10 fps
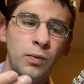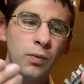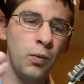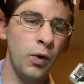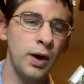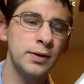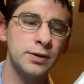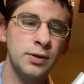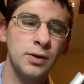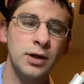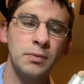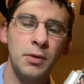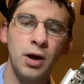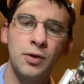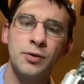want to get
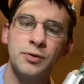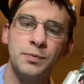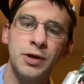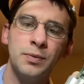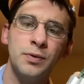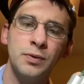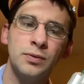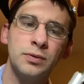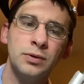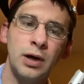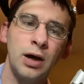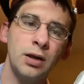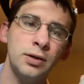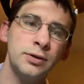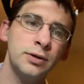other people's
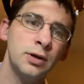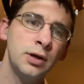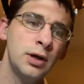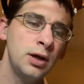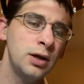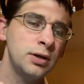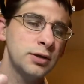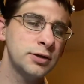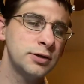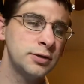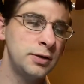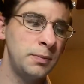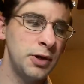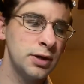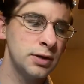knowledge and
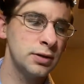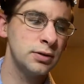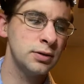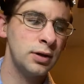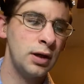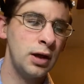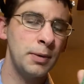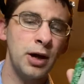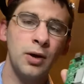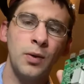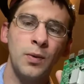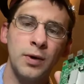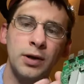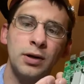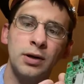opinions about
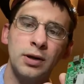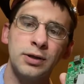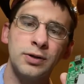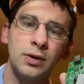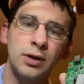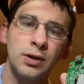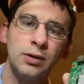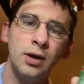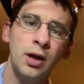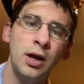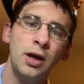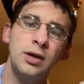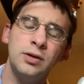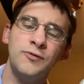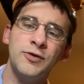working on electronic
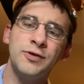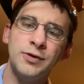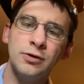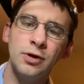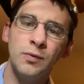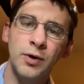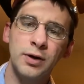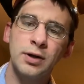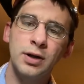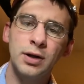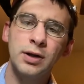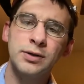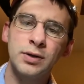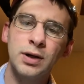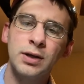and the future of working on
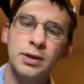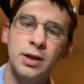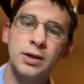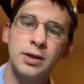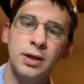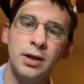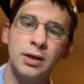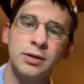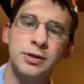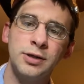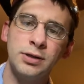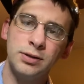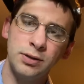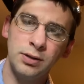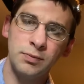electronics as a
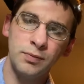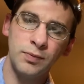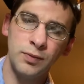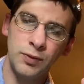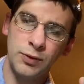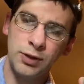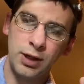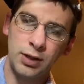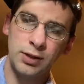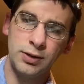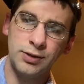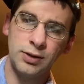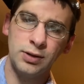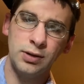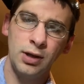seasoned
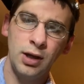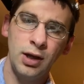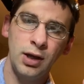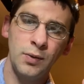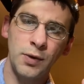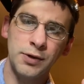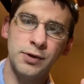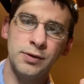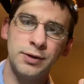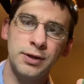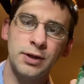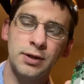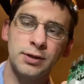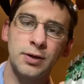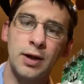technician and what you see
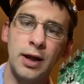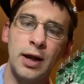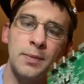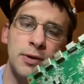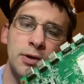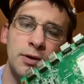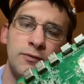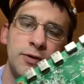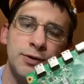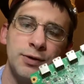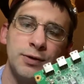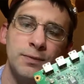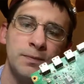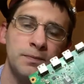that's going to happen in the future.